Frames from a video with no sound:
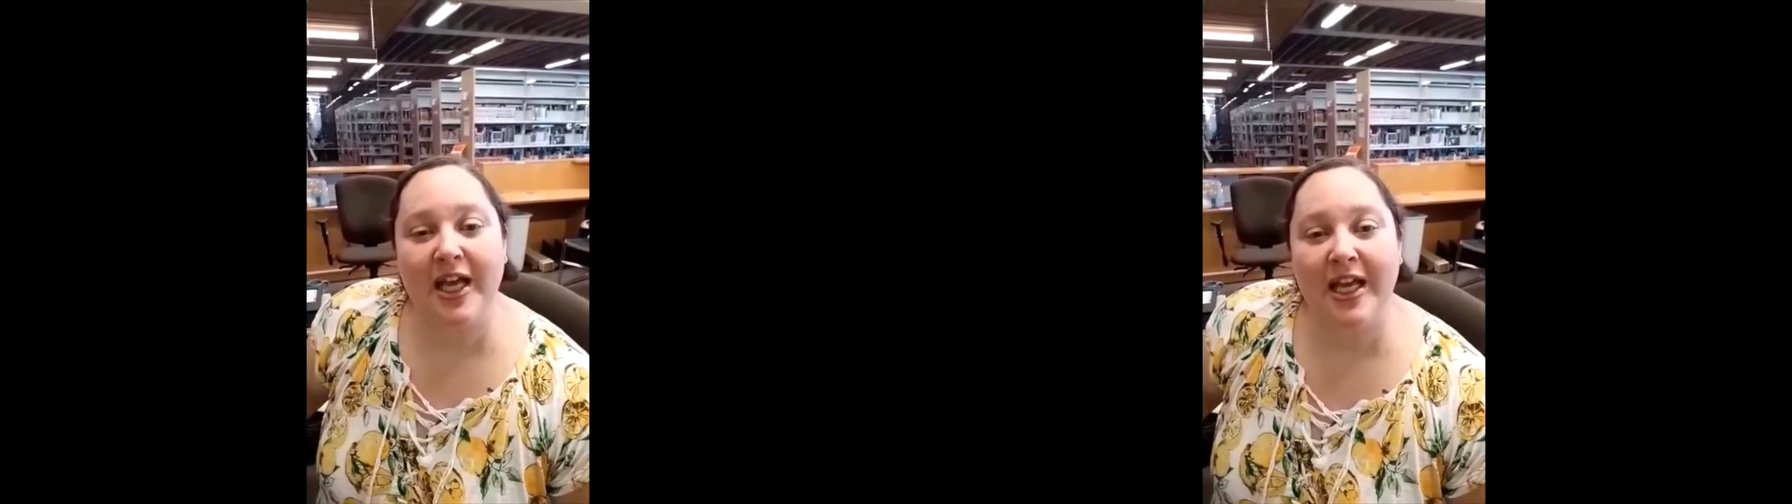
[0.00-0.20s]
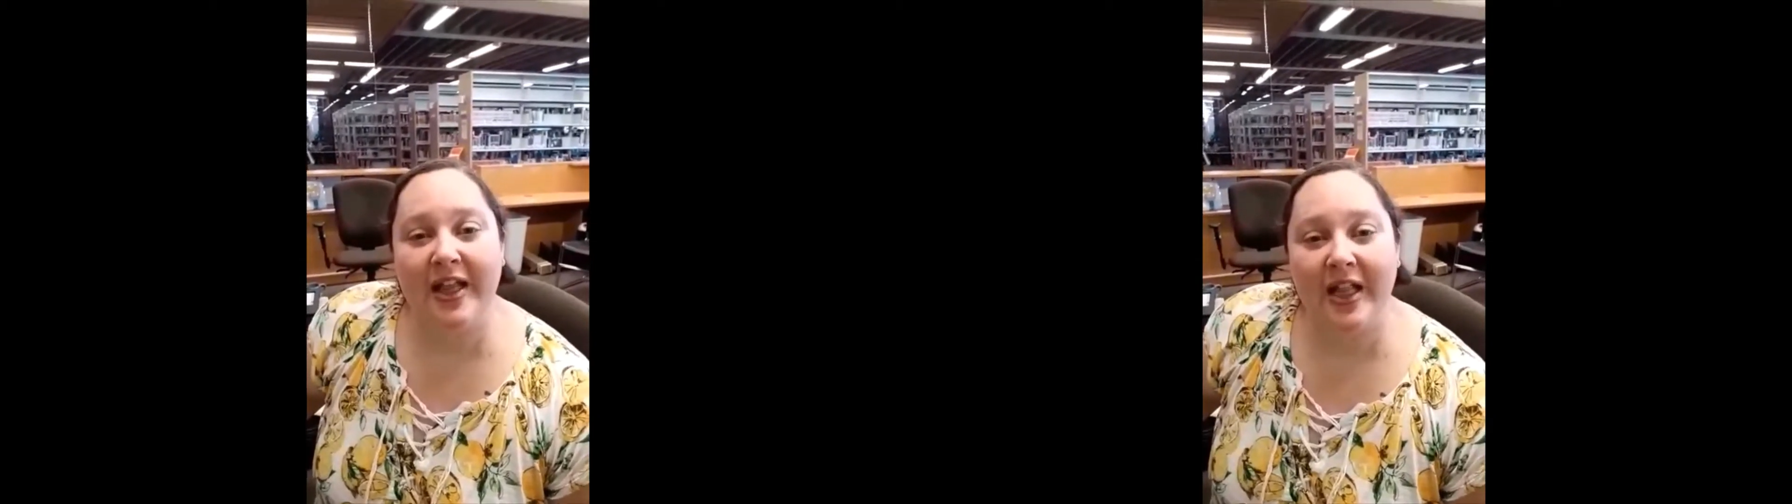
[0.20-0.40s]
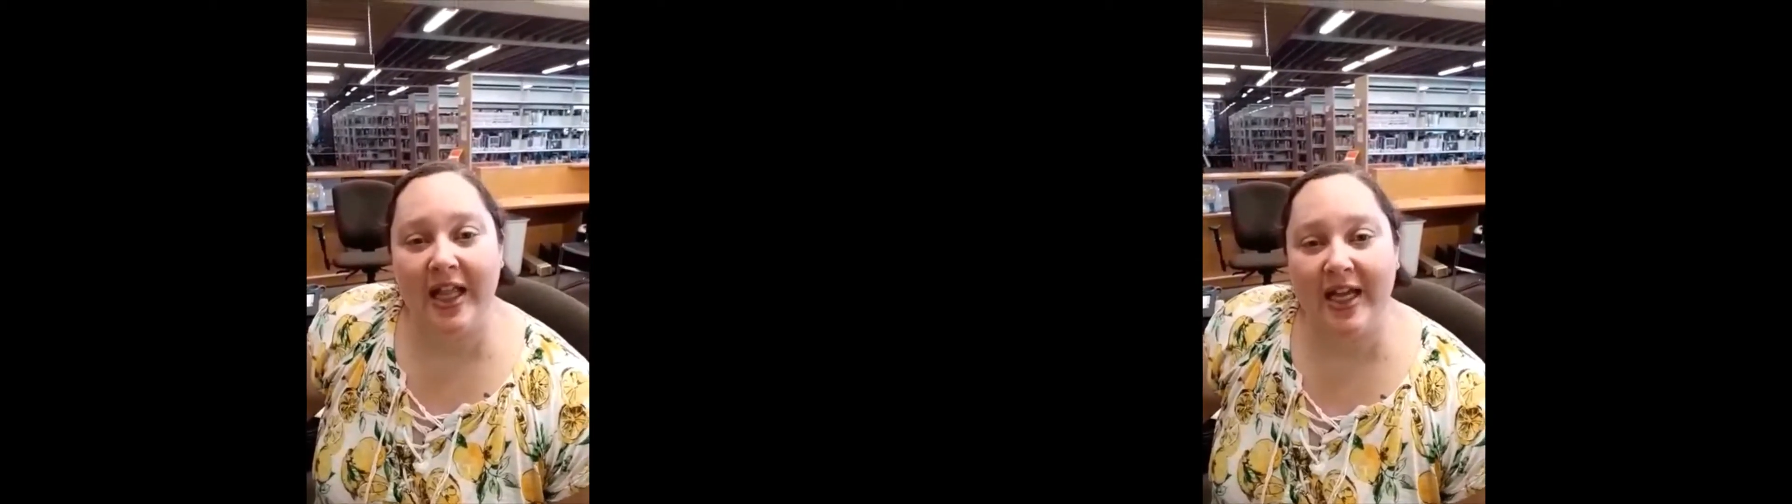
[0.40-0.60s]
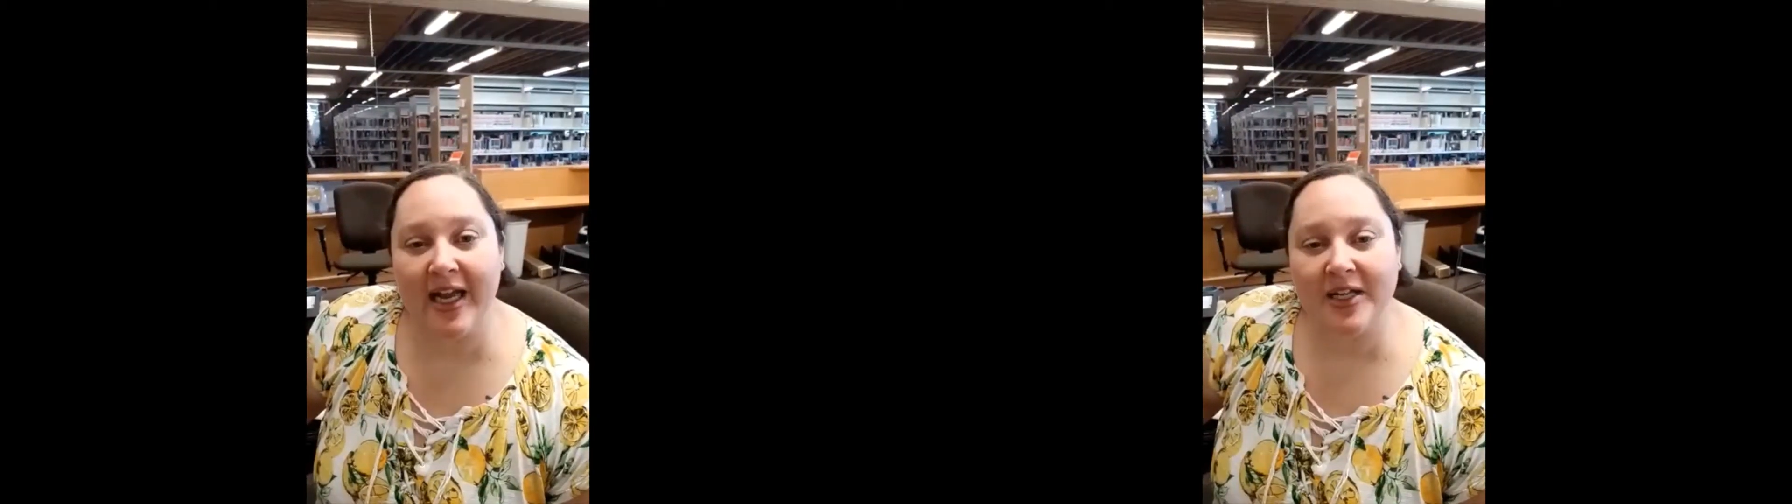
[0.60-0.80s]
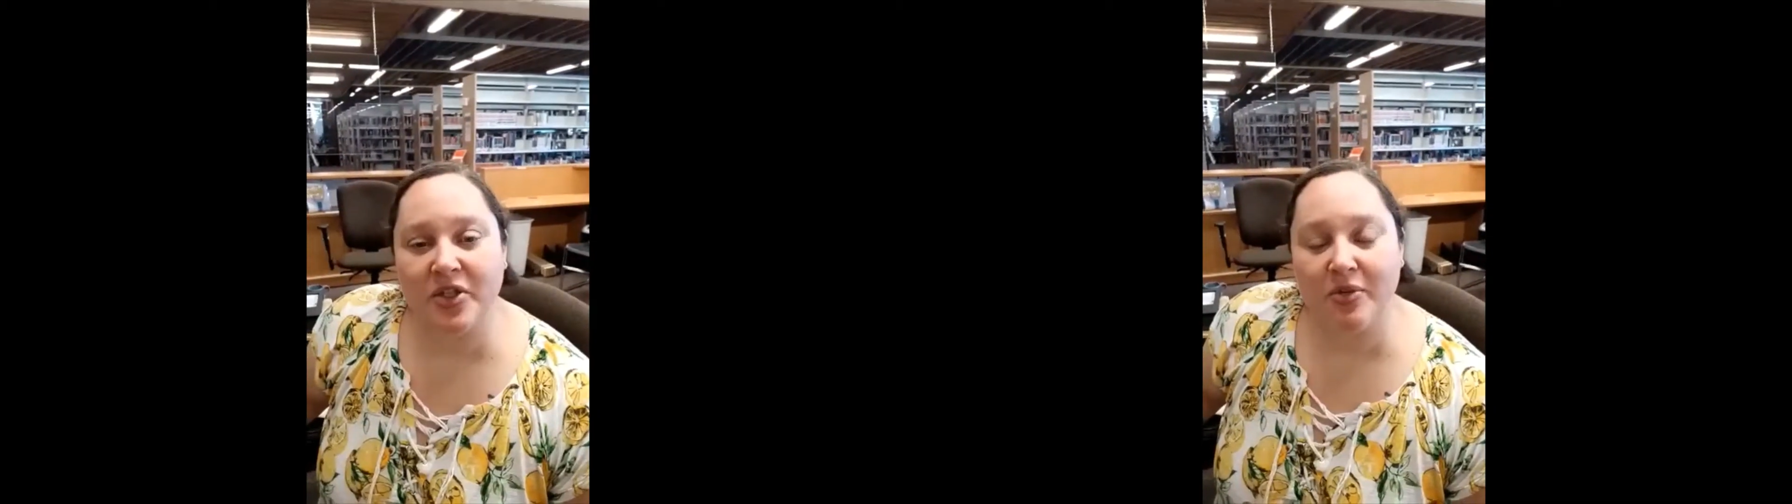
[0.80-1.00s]
in the
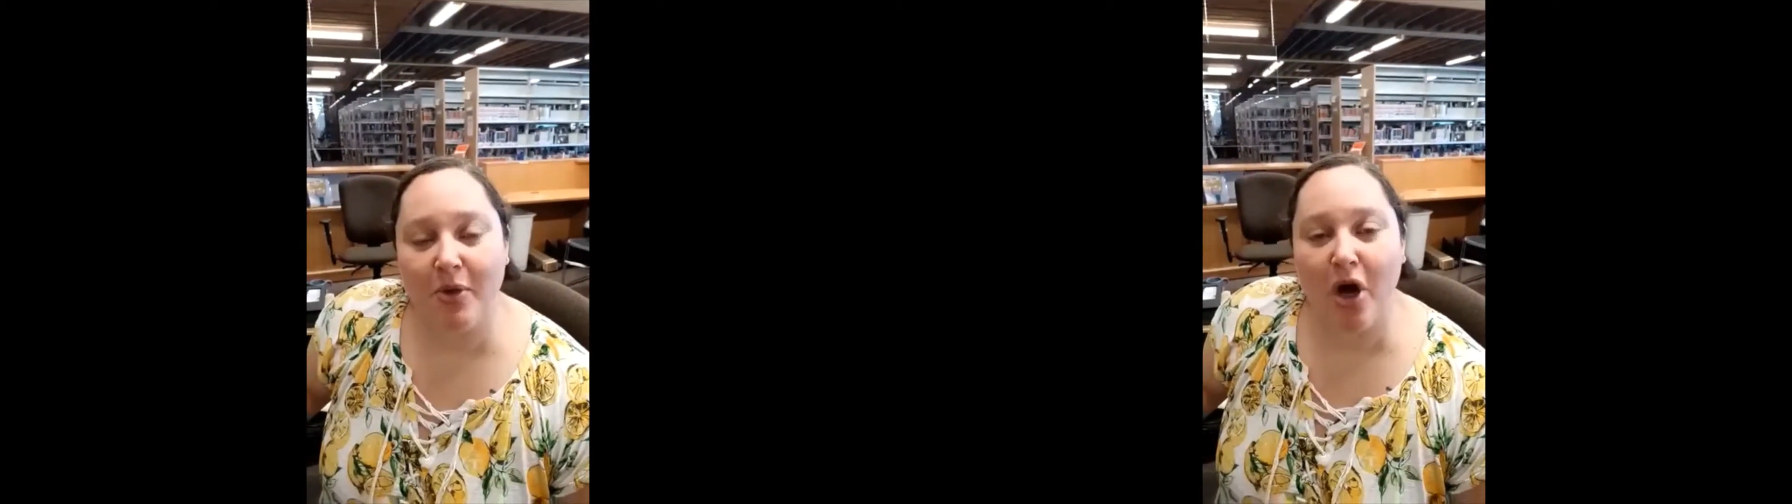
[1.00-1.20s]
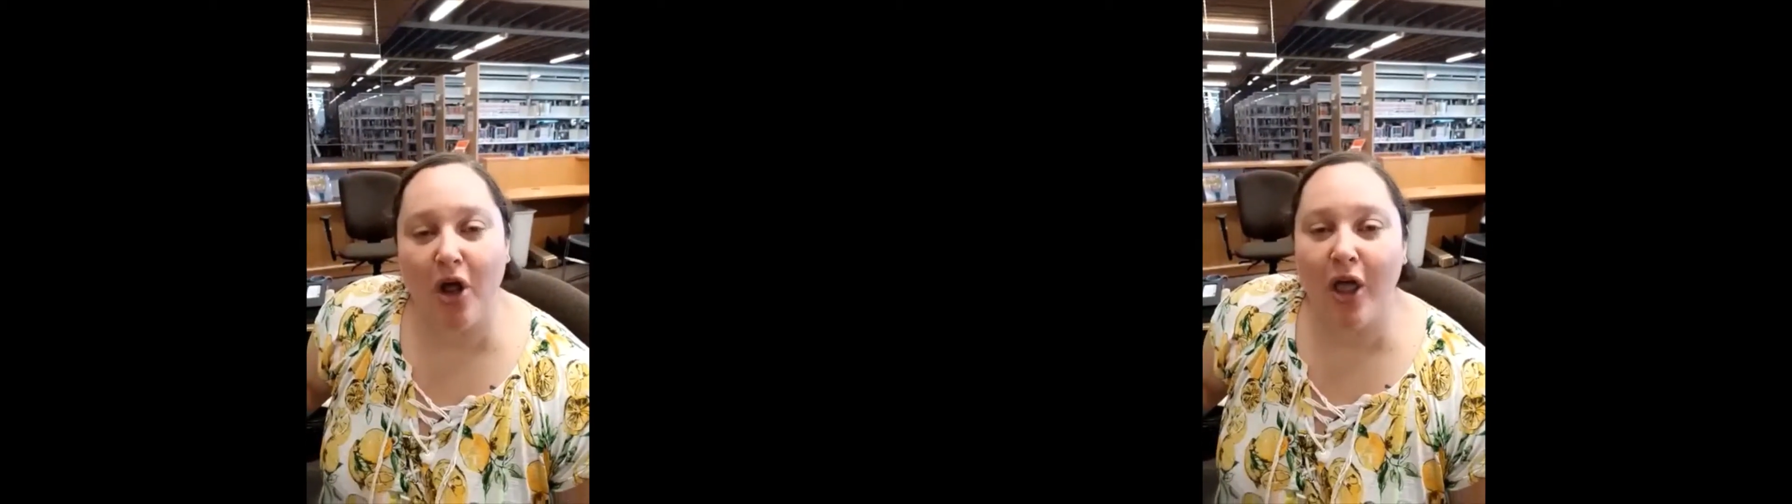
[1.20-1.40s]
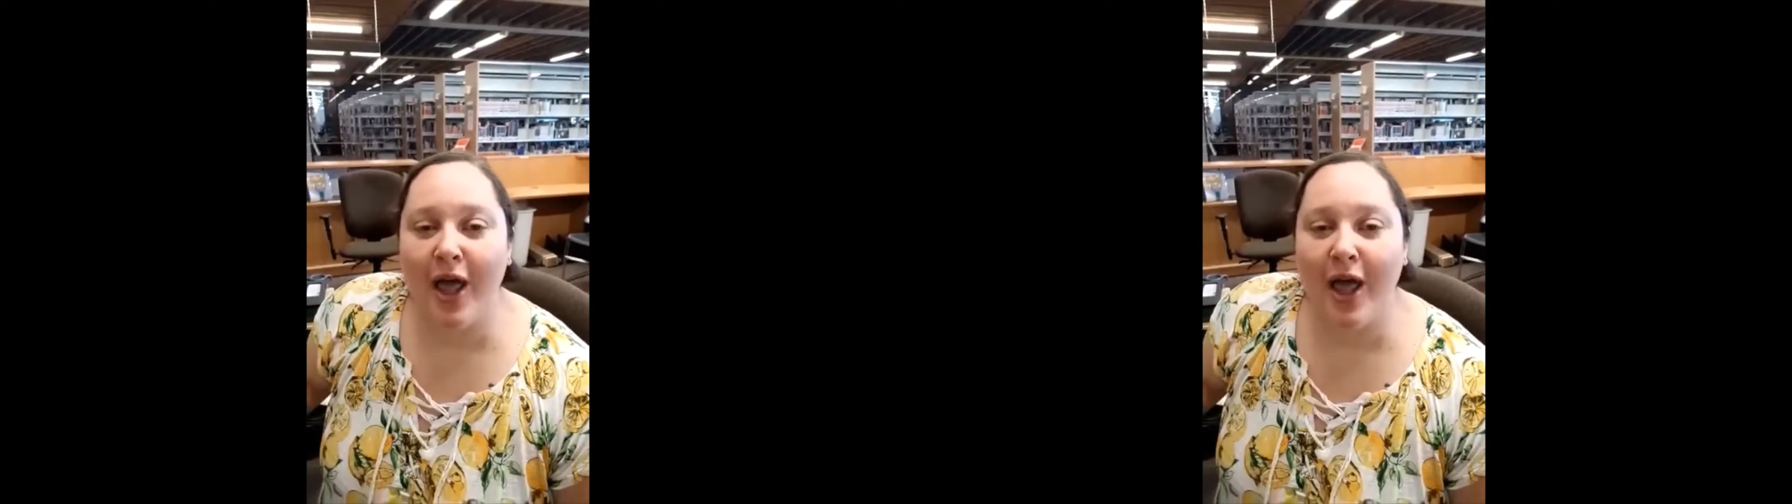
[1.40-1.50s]
Lancaster Mall.